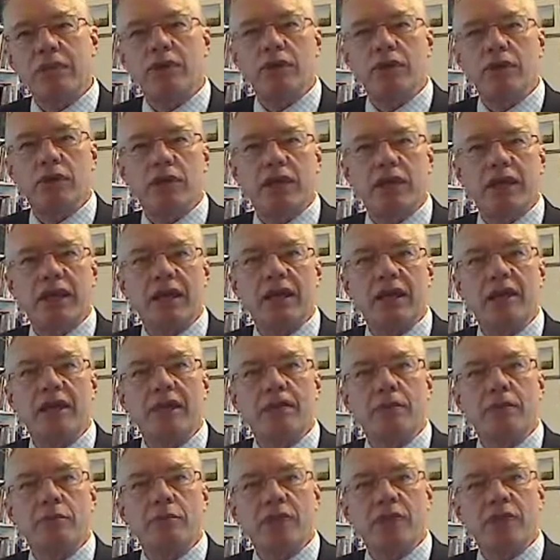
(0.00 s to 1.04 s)
Do they
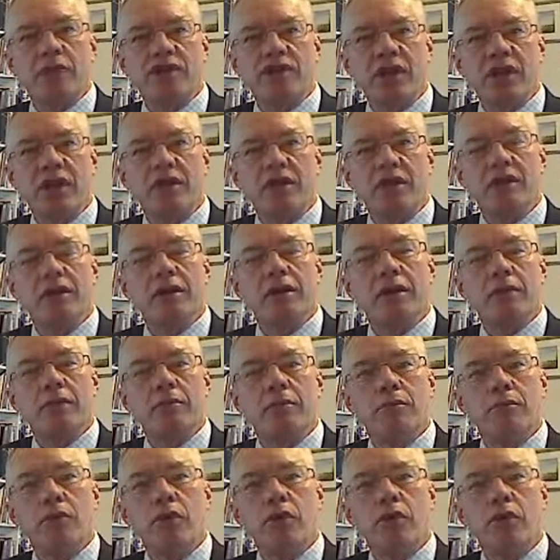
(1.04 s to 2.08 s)
present
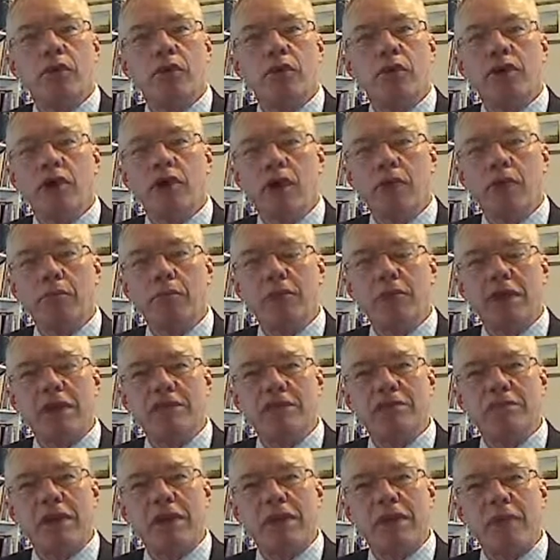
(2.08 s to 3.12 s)
more complex
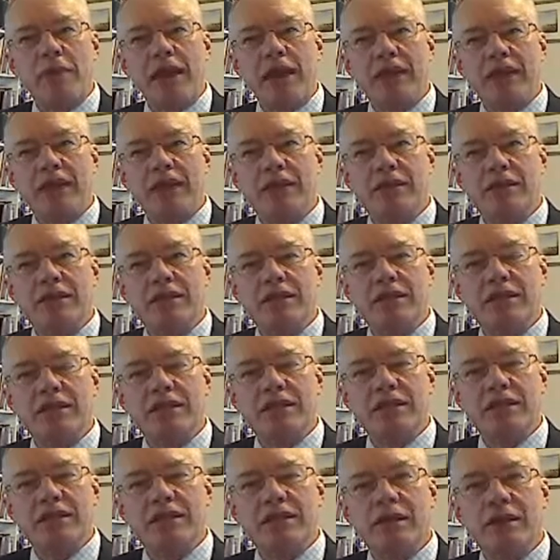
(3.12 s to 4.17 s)
mathematics than is
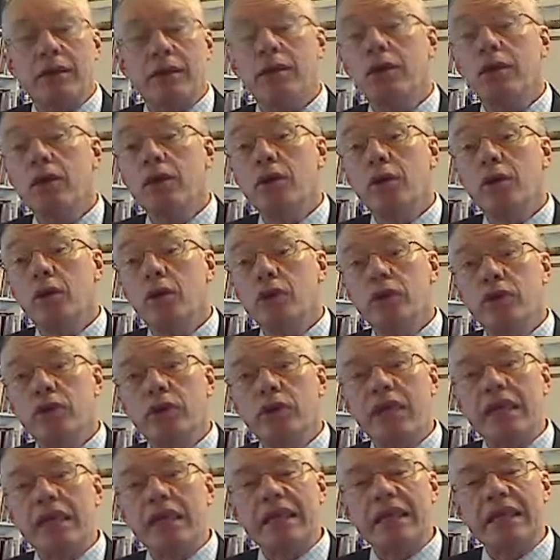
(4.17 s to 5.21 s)
necessary, or do
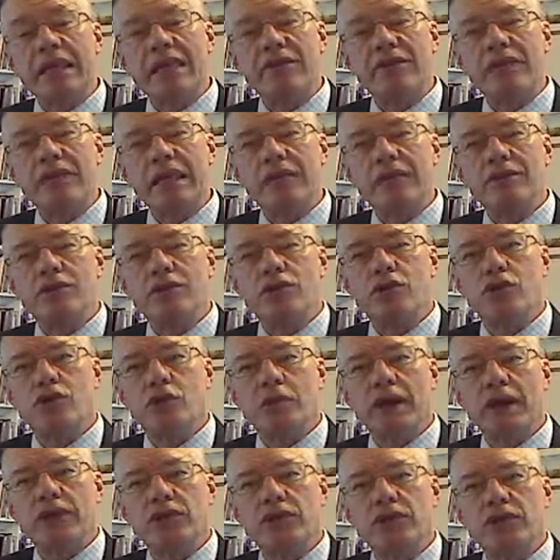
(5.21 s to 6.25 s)
they leave out too
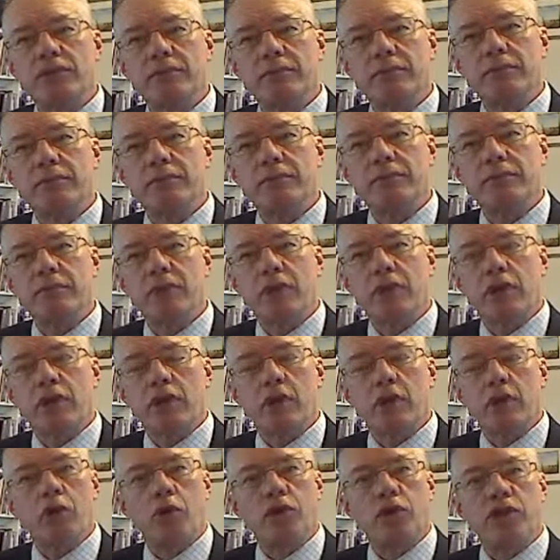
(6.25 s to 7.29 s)
much?
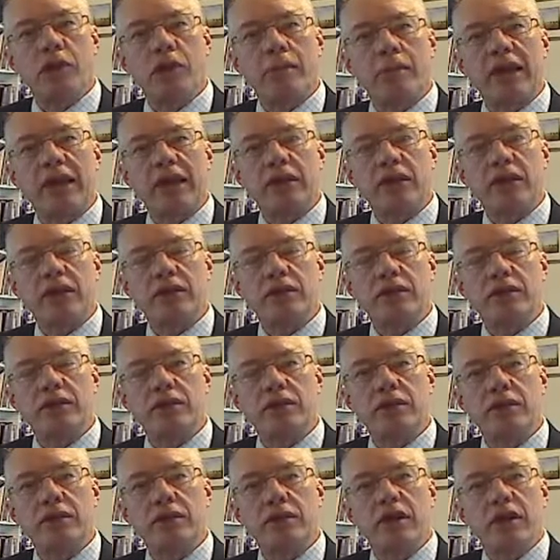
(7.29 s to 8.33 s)
Also may like
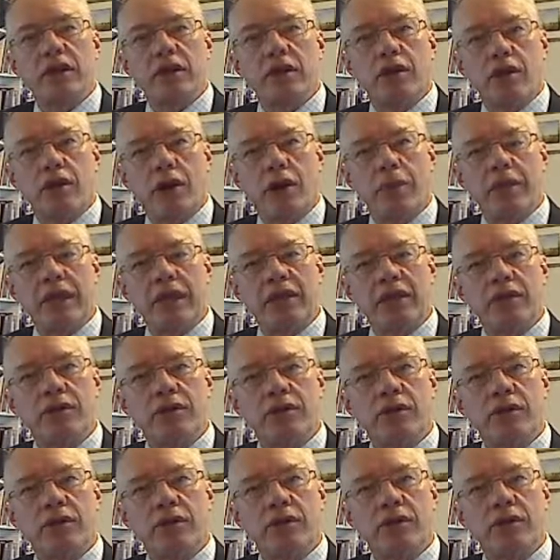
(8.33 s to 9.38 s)
to comment
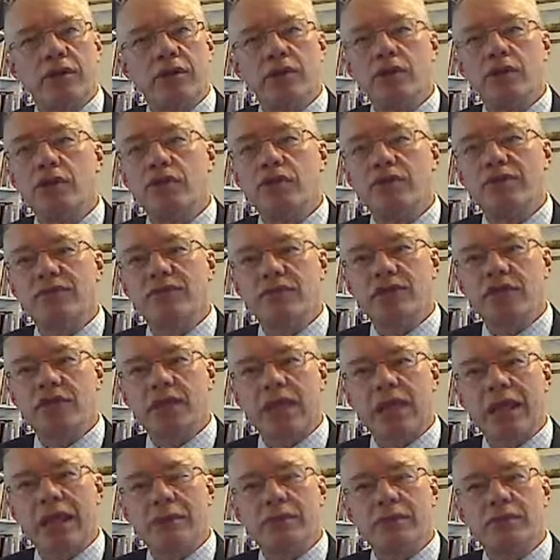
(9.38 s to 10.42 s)
on the use of
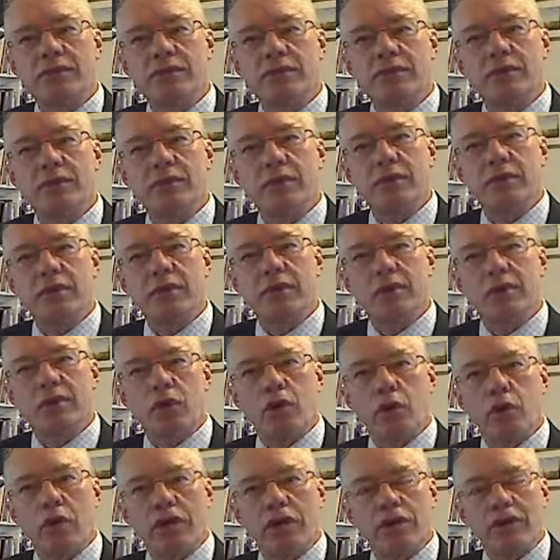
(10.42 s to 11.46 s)
disclaimers,
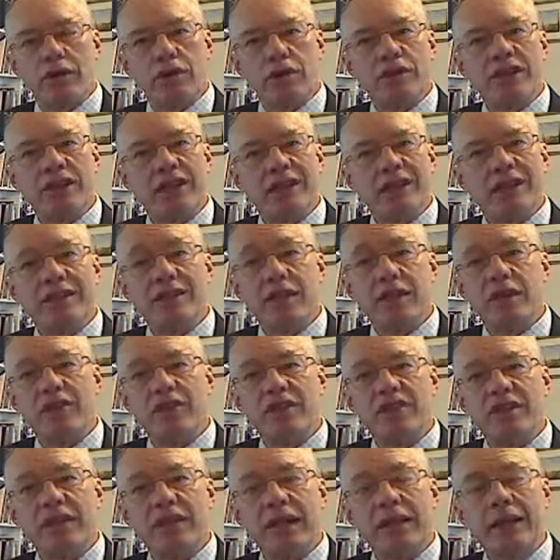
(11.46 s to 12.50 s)
whether you think it's
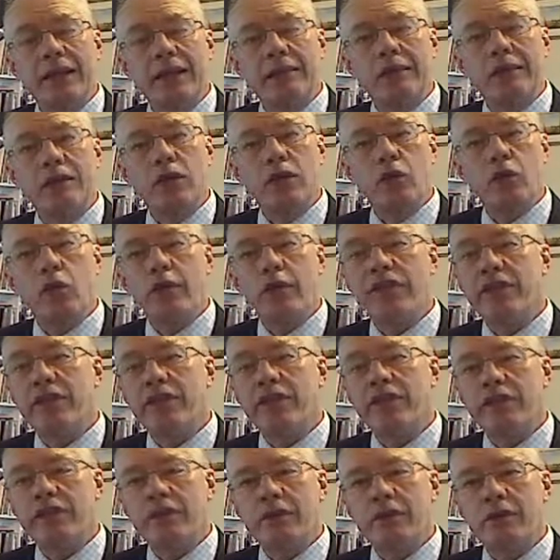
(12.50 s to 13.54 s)
overdone, whether you
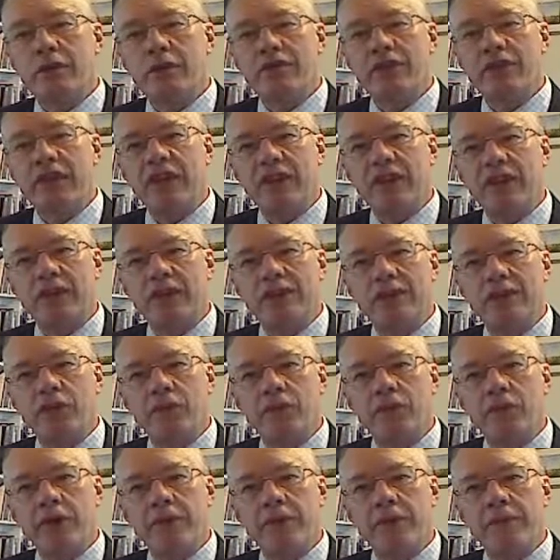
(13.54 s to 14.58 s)
think they're effective or
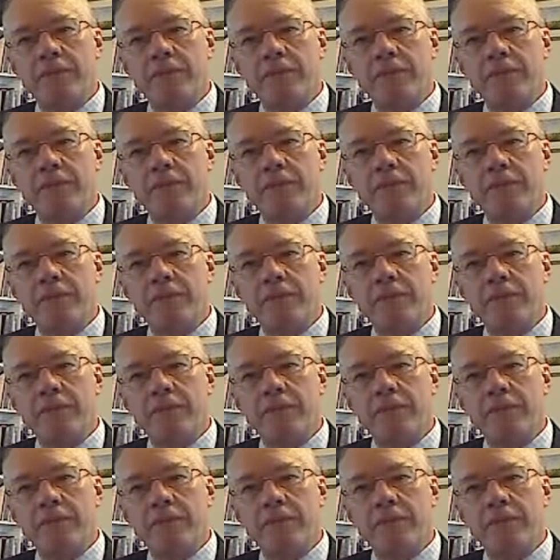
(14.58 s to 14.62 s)
not.